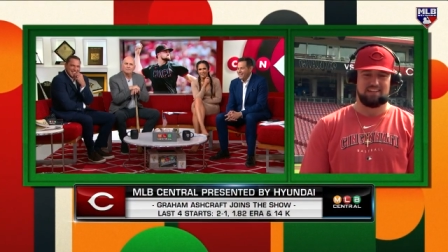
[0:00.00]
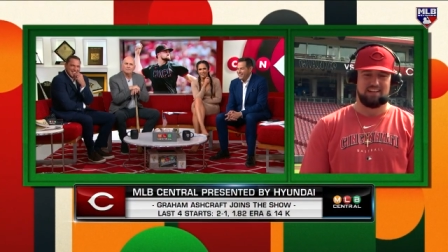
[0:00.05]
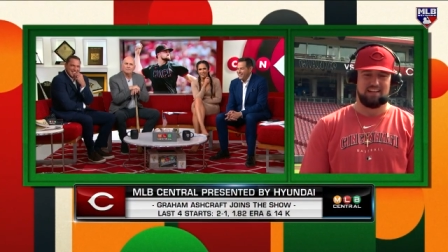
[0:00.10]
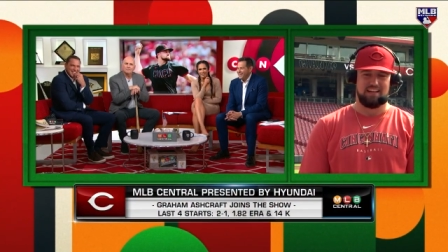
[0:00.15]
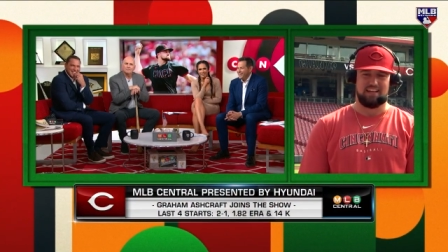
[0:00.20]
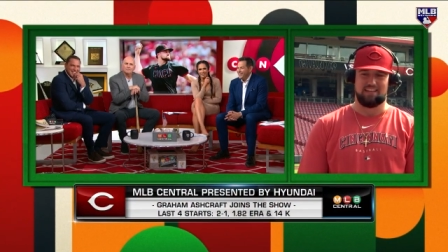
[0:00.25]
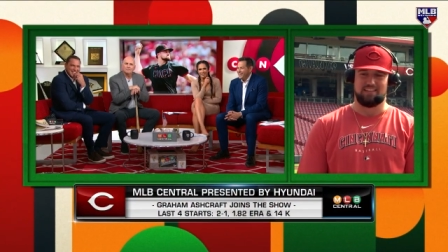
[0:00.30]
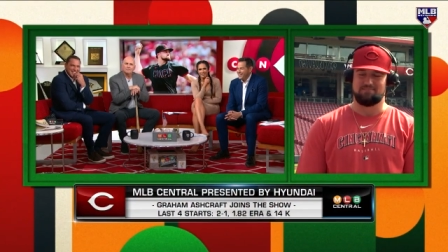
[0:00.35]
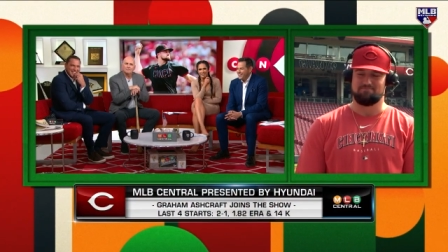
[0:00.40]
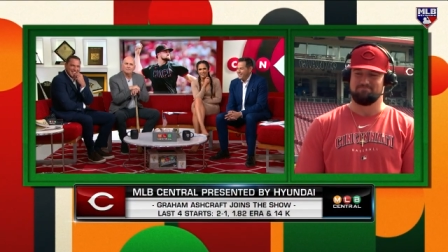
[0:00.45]

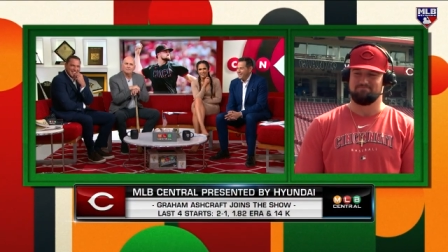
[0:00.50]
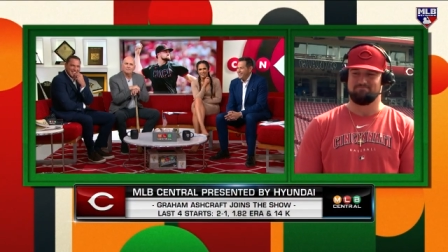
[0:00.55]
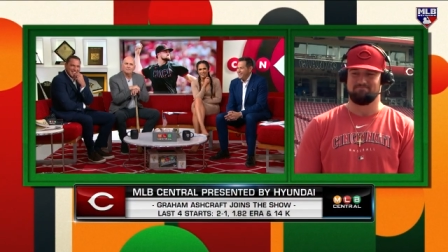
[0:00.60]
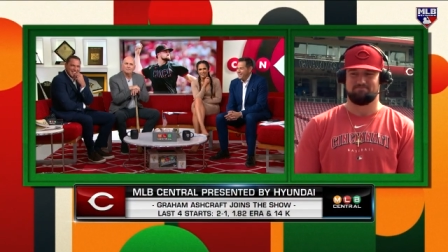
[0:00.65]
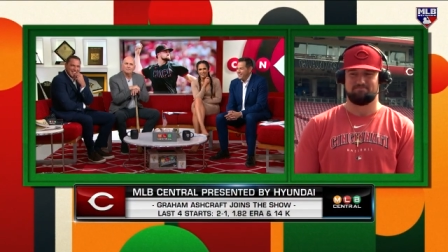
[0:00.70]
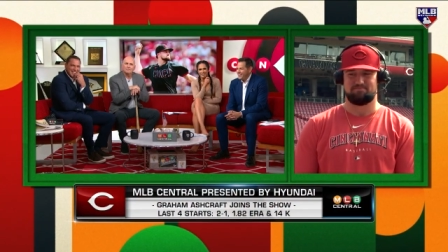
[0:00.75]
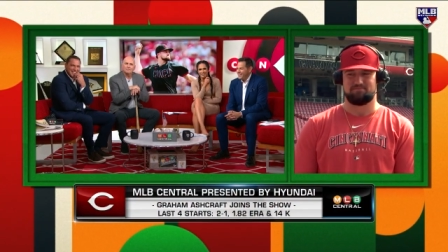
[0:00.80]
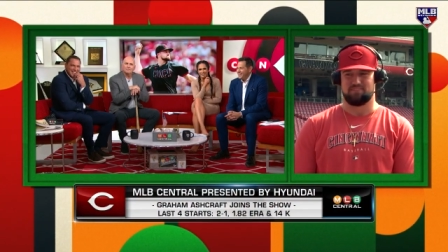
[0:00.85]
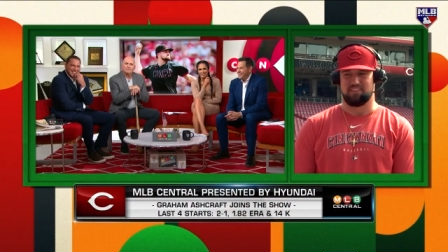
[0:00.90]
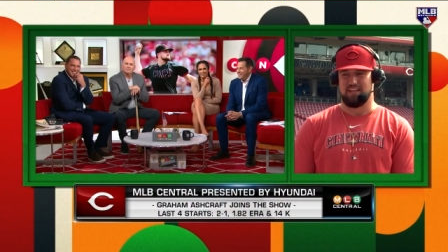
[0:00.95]
I,
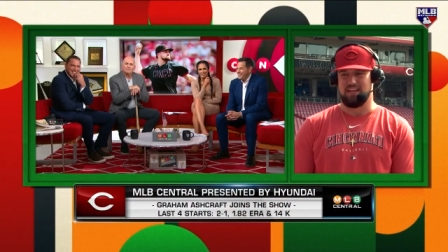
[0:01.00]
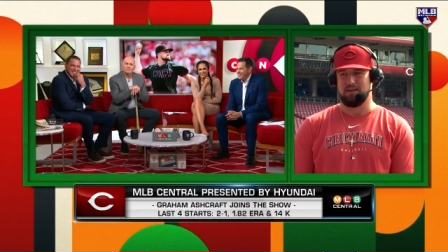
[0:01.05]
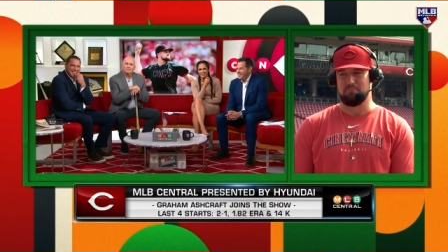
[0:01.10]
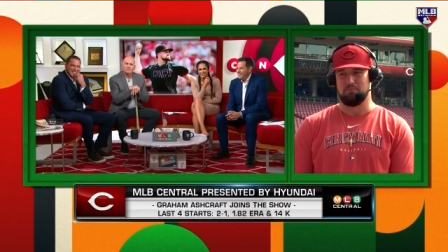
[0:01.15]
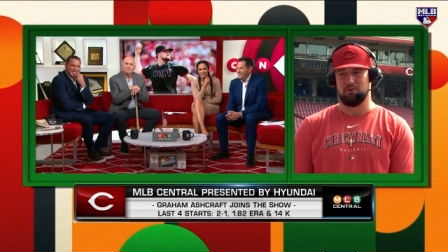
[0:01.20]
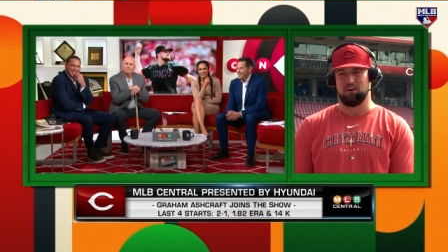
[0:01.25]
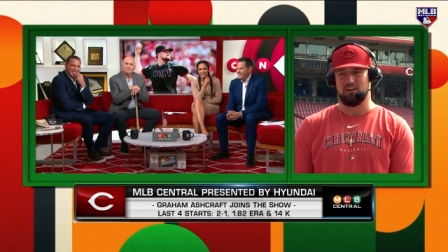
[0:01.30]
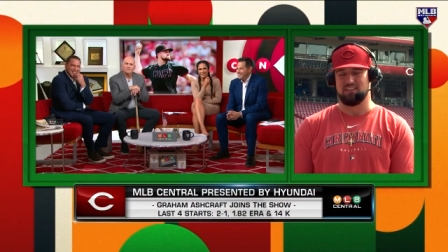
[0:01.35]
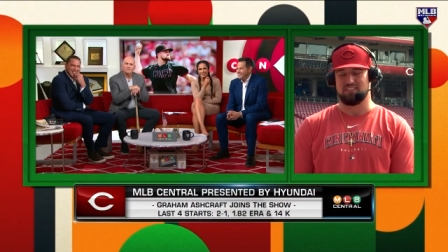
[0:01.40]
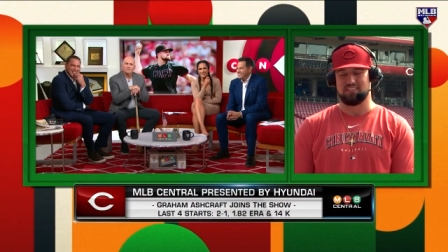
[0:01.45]

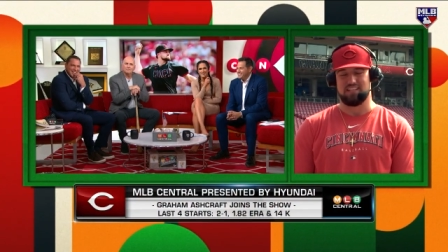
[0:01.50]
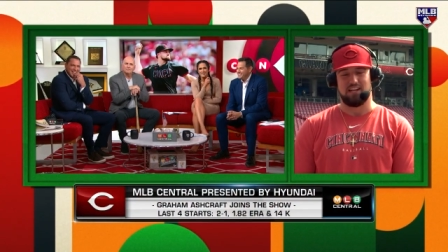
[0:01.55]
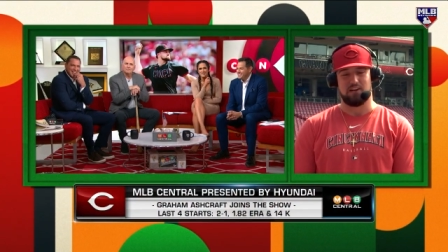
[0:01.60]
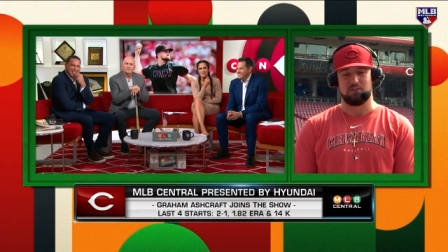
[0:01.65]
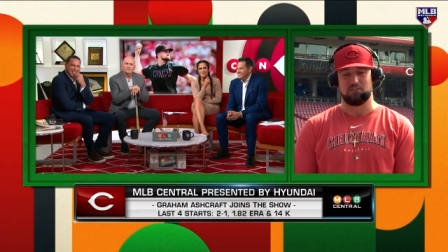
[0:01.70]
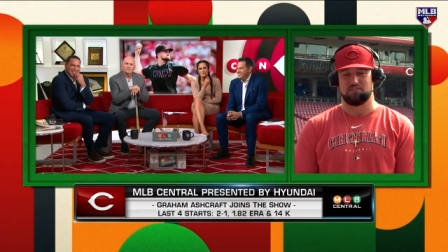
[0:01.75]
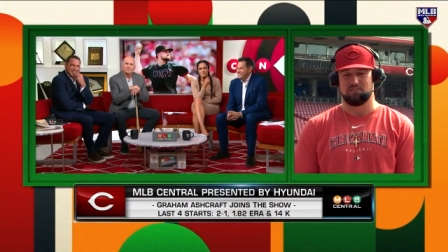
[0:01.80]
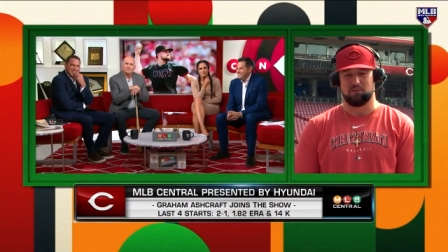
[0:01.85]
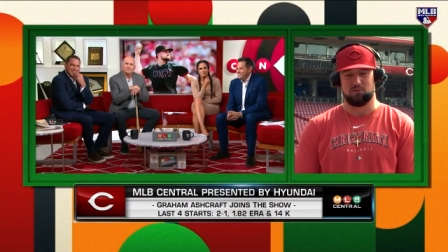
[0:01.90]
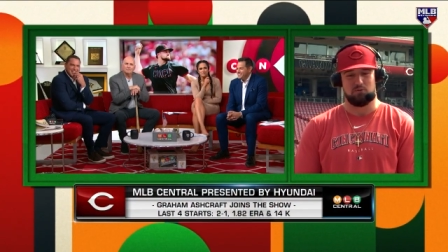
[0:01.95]
I'm honest. I
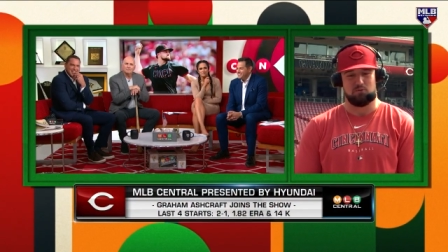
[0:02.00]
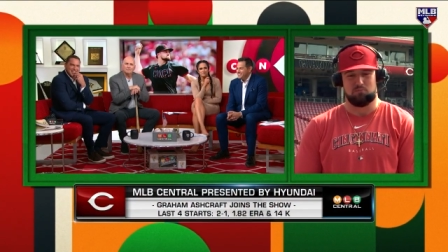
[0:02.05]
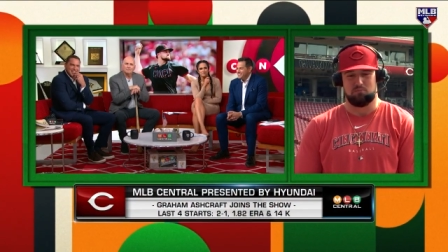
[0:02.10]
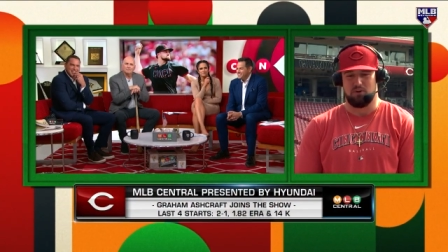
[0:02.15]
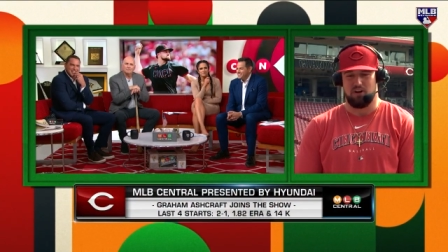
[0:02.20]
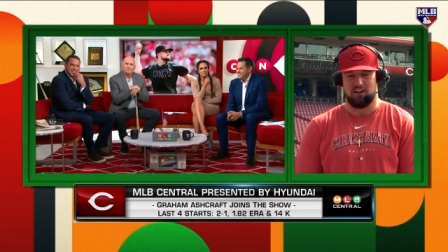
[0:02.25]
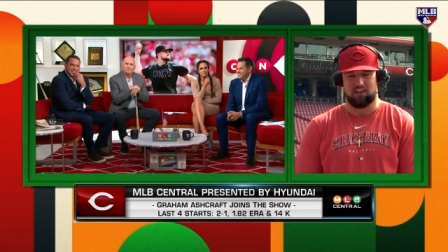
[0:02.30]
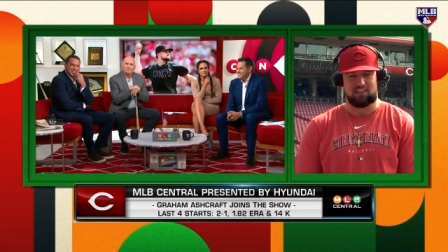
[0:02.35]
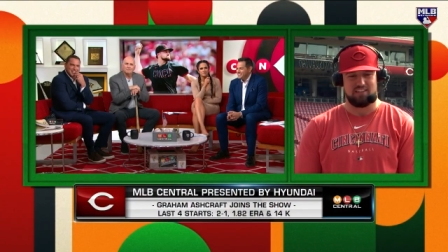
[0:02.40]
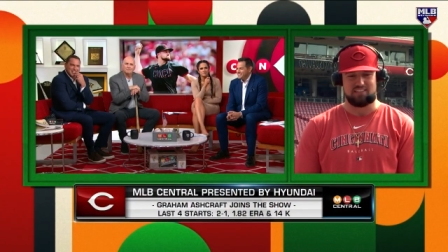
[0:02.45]
don't even know who
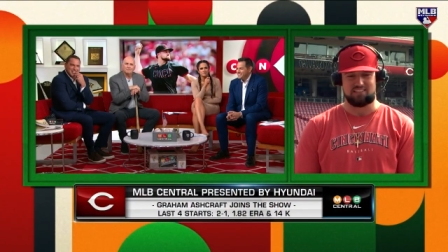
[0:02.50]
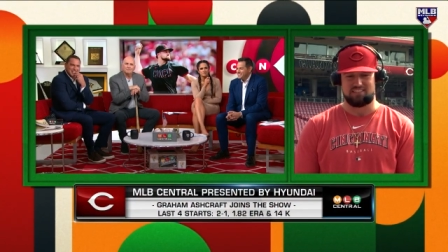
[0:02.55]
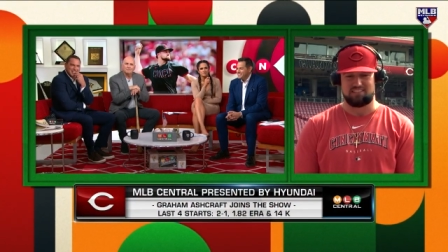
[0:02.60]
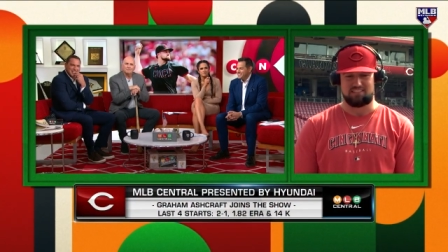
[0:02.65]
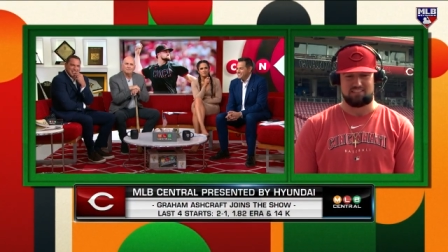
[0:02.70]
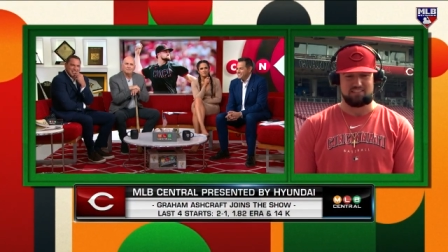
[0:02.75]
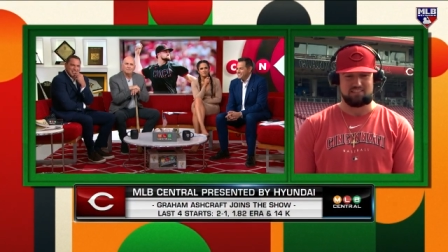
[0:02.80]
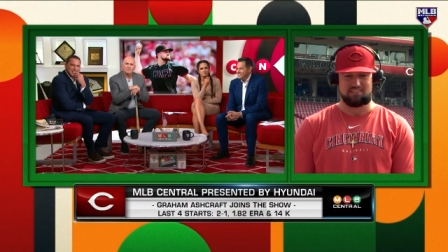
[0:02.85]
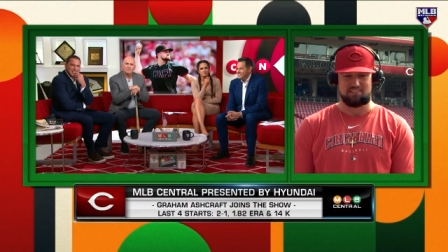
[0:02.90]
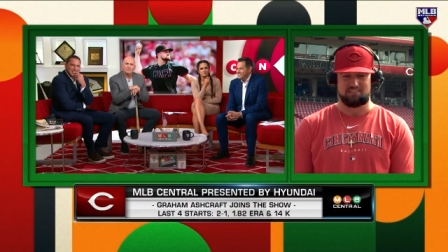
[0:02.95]
brought it into
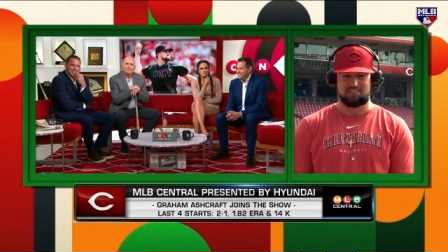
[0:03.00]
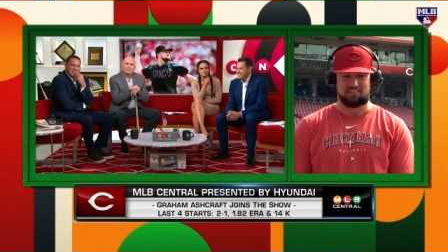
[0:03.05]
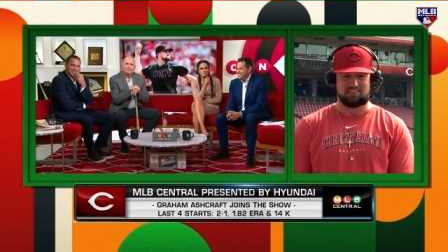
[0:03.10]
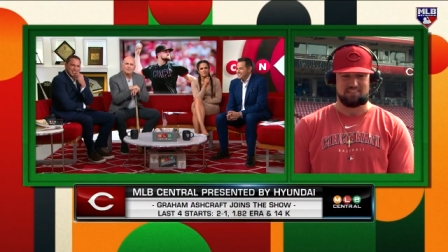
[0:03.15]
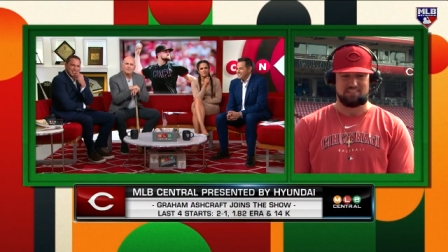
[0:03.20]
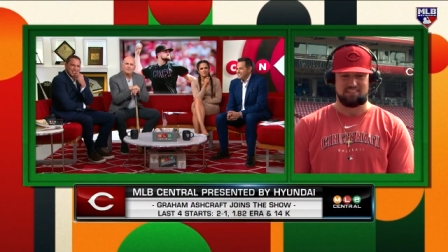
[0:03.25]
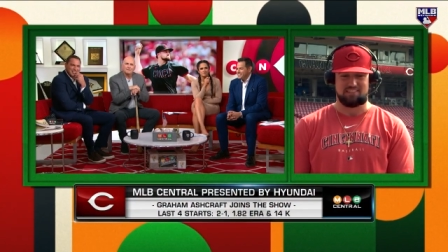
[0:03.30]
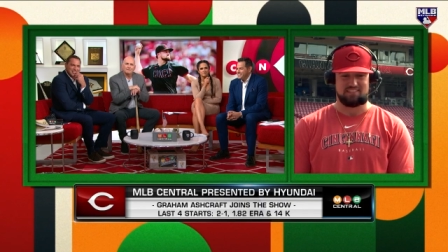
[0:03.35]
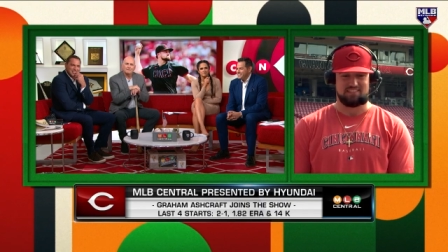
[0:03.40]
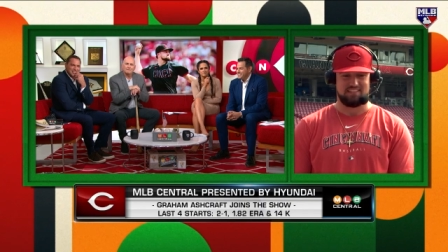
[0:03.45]
the
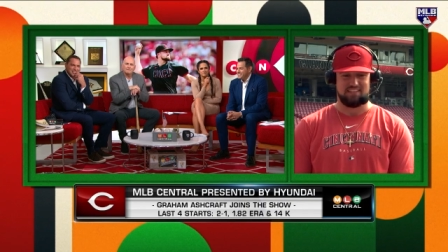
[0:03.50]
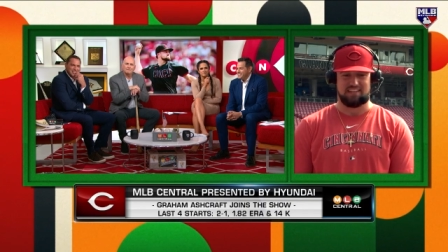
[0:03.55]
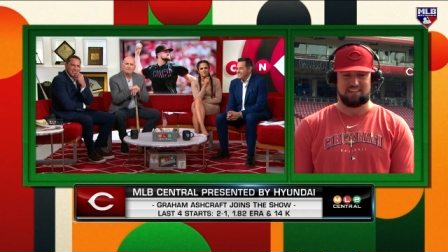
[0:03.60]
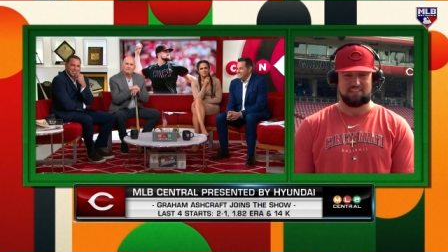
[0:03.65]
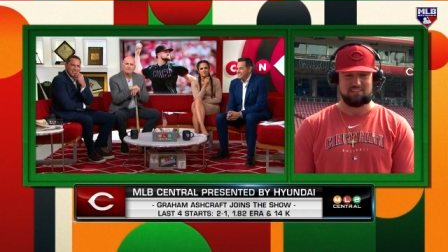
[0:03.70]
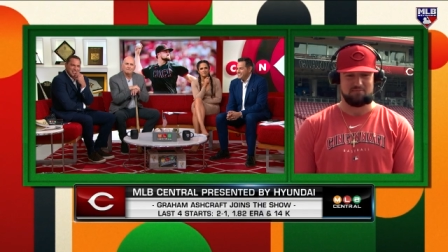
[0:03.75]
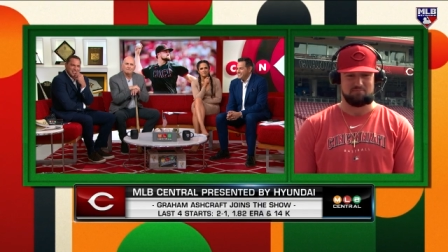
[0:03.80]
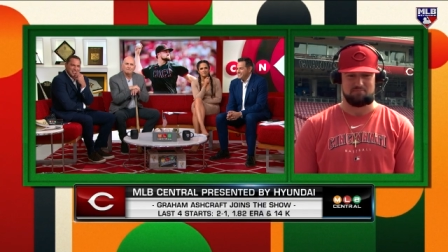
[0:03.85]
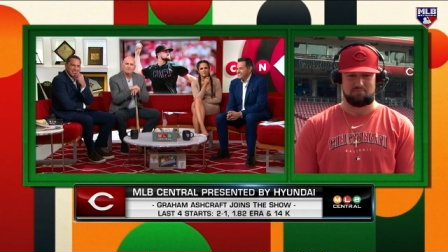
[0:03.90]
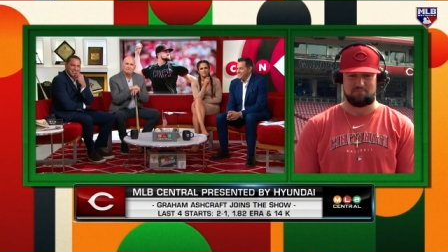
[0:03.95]
into the
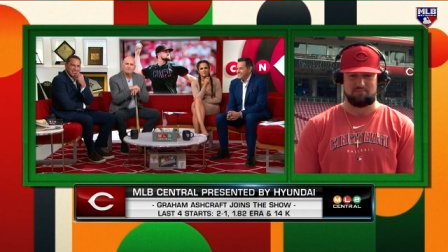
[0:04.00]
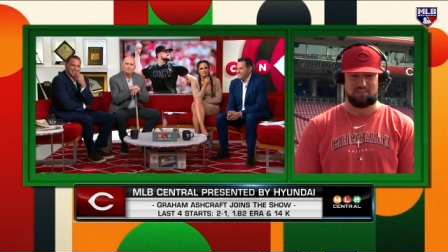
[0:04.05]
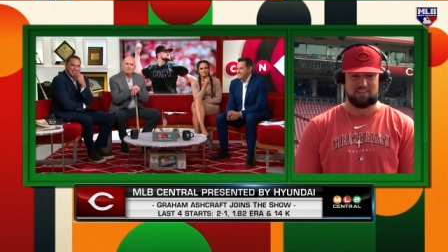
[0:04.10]
stadium.